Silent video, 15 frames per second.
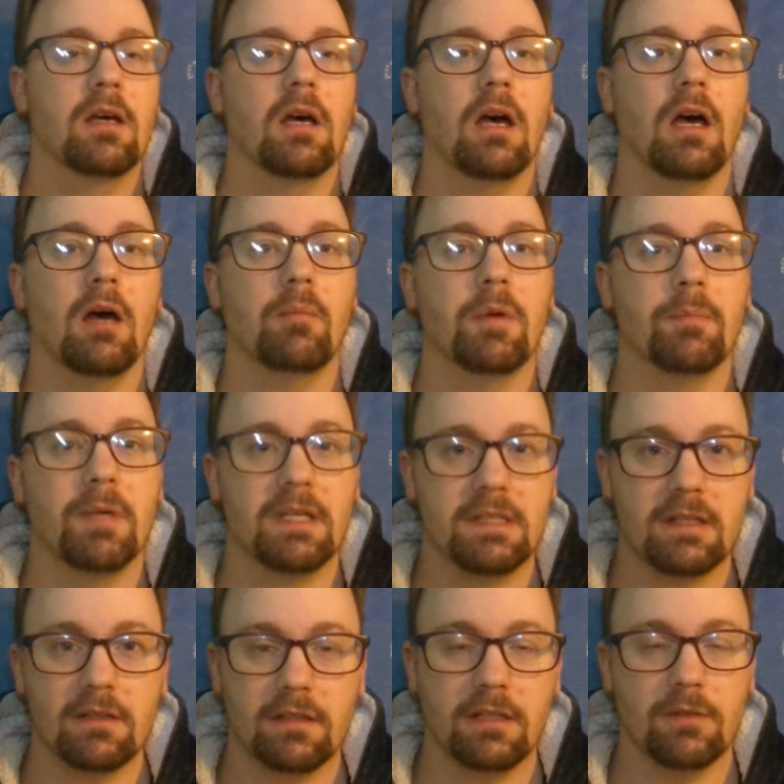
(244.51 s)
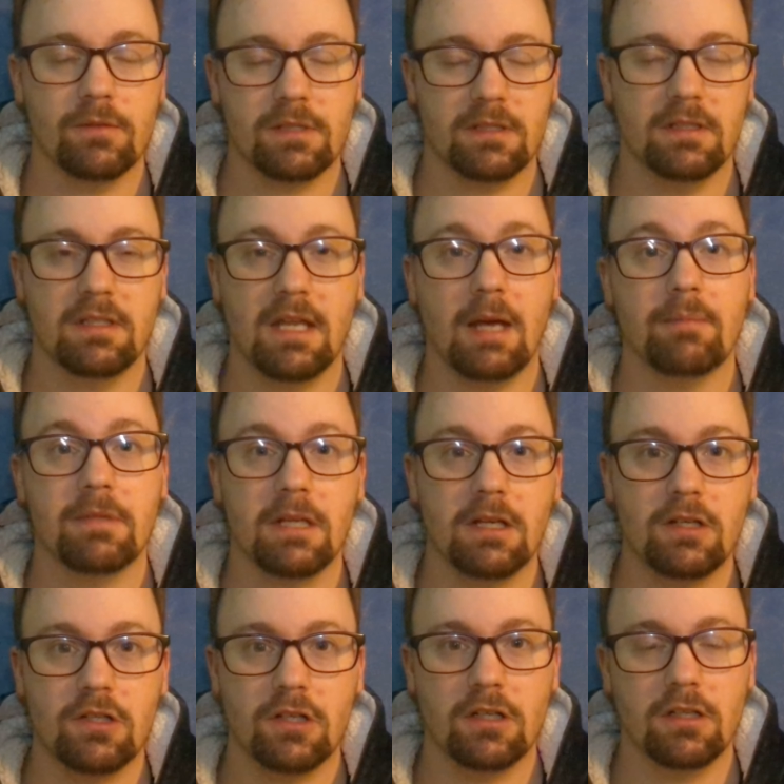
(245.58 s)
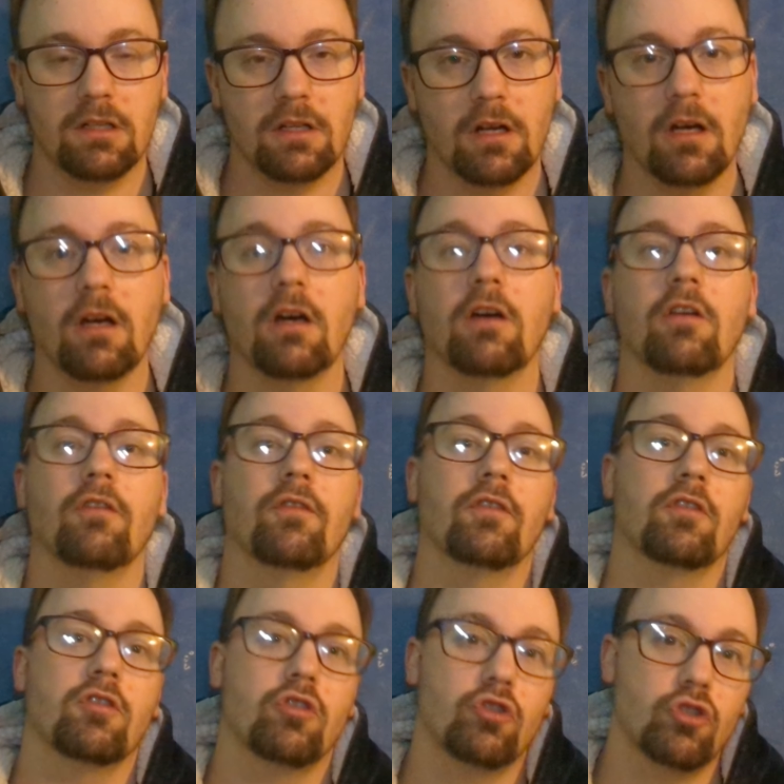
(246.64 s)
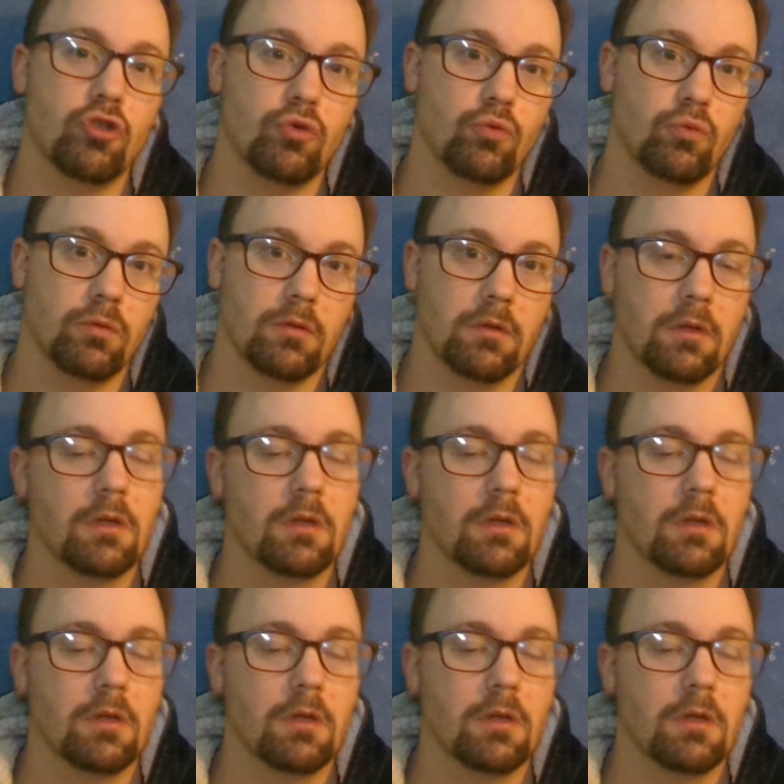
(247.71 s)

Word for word: Uh, but basically, it was an adaptation of Dune.